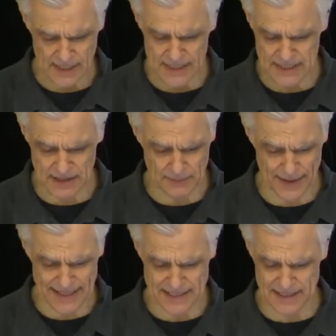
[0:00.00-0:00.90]
So the
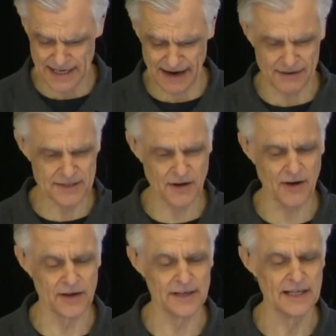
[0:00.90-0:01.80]
passage carries
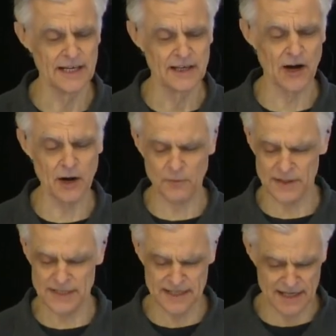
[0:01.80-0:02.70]
on. God
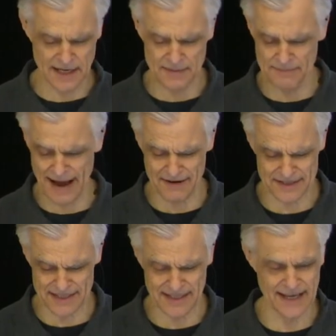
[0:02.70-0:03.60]
wants a
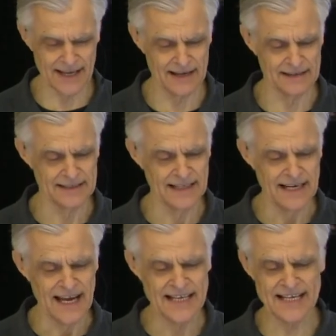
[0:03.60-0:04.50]
comparison here.
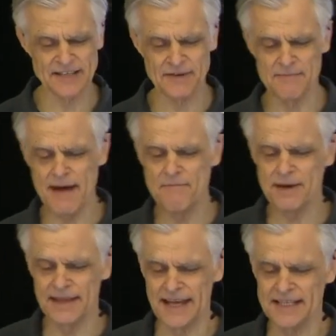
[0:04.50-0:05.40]
He says, Remember
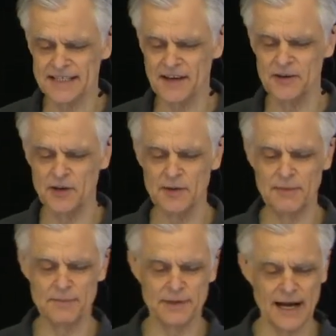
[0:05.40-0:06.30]
this so you can
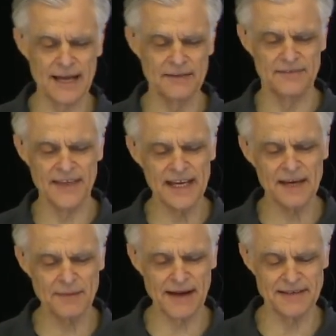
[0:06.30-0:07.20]
be brave. Think
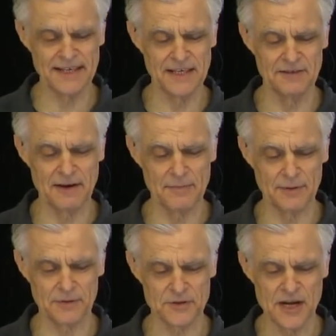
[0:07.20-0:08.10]
about it, you
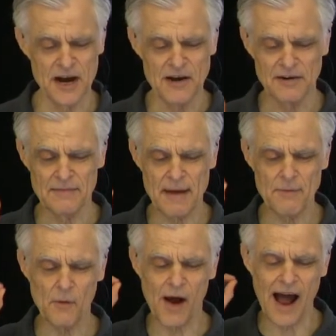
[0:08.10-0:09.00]
rebels. Remember
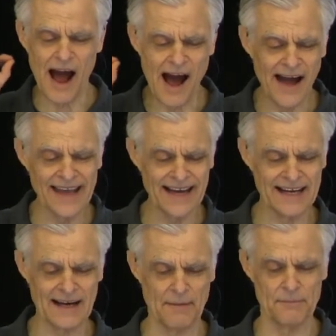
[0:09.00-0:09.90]
what I
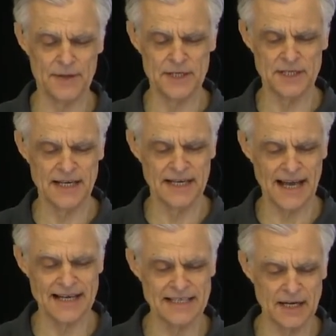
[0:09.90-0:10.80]
accomplished in
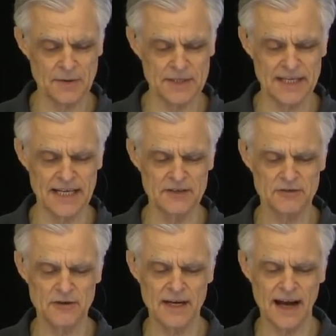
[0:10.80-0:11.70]
antiquity.
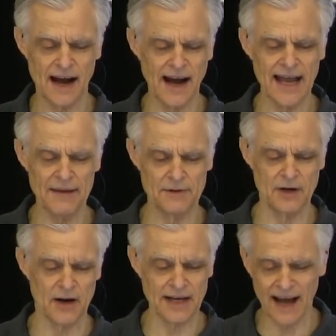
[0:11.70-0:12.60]
Truly, I am
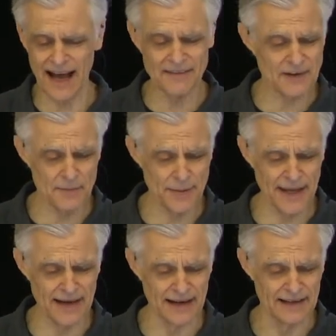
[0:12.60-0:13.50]
God. I have no
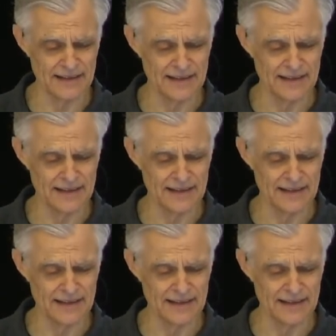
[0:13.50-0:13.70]
peer.